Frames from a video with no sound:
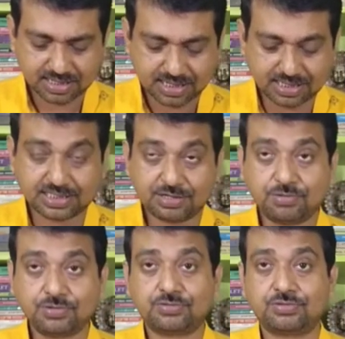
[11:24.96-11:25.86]
his
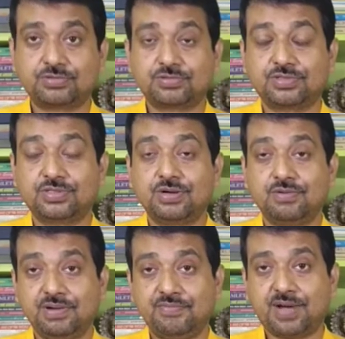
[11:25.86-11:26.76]
young troop
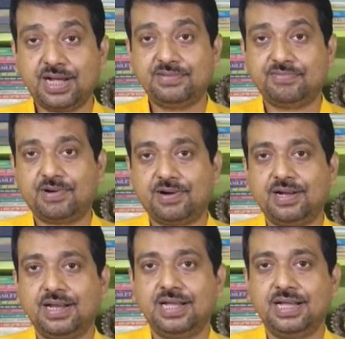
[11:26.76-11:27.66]
will fight for
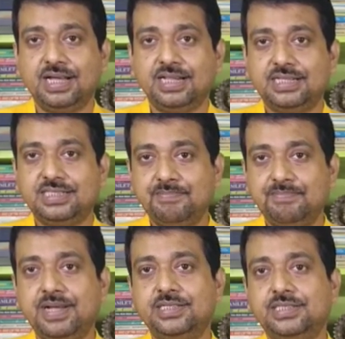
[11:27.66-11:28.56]
the
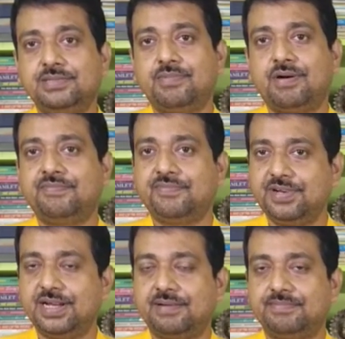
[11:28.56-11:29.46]
championship of
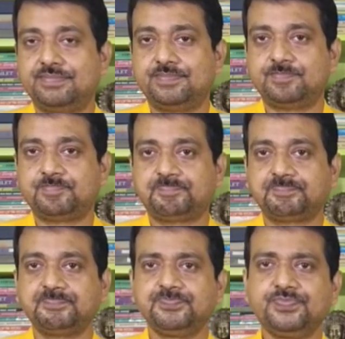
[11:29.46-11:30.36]
freedom
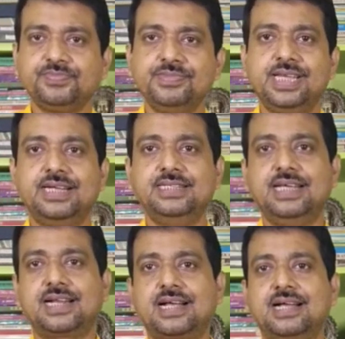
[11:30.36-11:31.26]
that
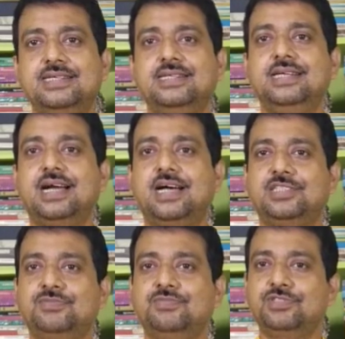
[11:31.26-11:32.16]
their country
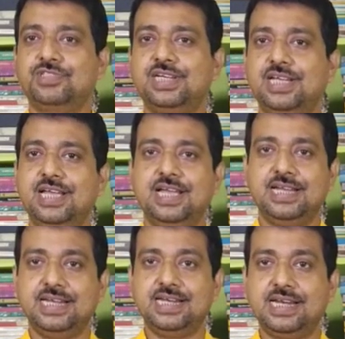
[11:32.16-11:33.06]
mostly
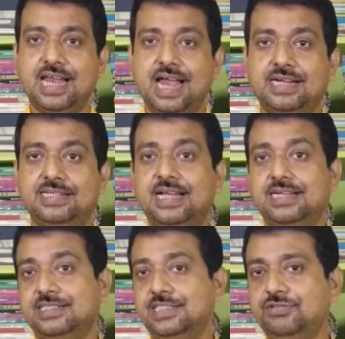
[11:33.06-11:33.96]
needed at
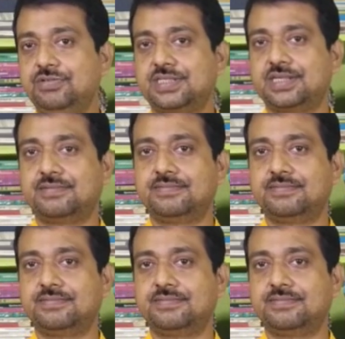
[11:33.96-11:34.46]
that situation.